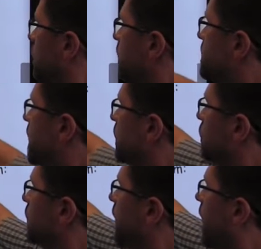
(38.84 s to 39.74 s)
Let's take a
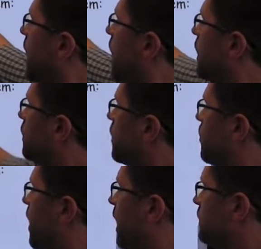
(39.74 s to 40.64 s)
look at under the
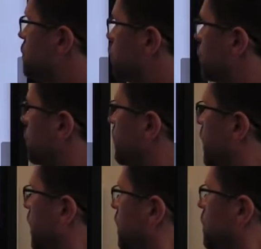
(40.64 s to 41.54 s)
pen tool.
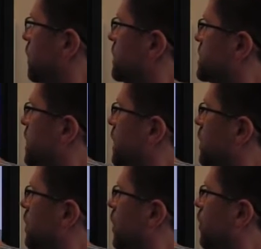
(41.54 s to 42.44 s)
You can see
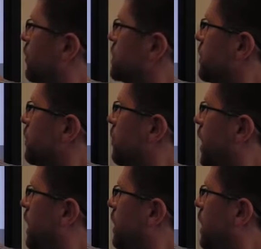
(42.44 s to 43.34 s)
here over to the
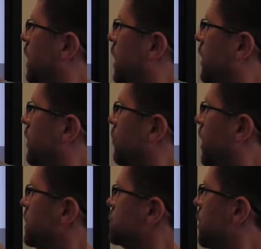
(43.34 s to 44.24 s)

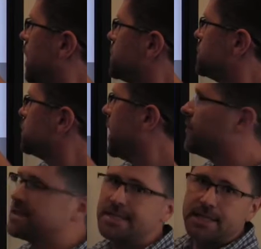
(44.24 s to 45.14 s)
right two options. We have
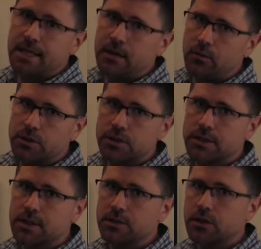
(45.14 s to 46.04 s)
a T, which is
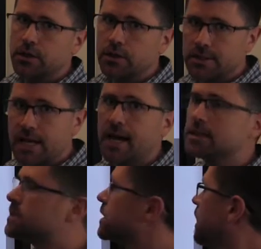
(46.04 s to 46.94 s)
to insert your
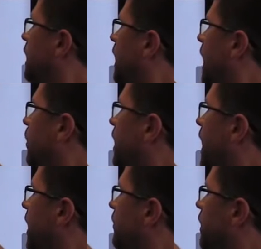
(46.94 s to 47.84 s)
text, and we
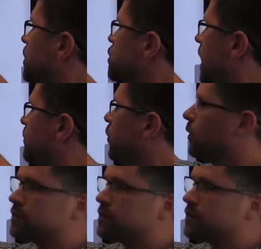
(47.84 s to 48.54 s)
have a shape tool.